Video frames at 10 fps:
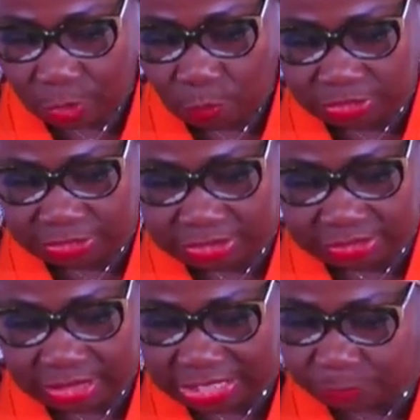which
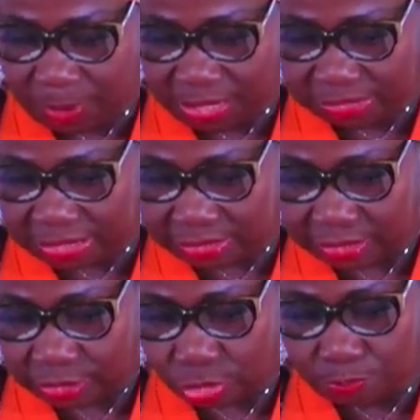is expected
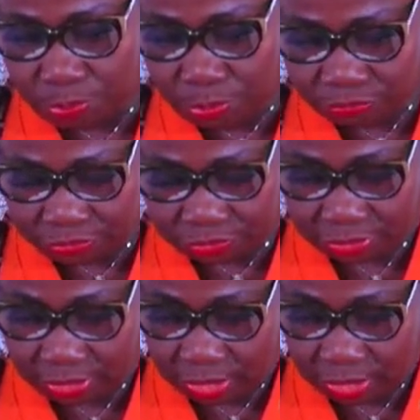to boost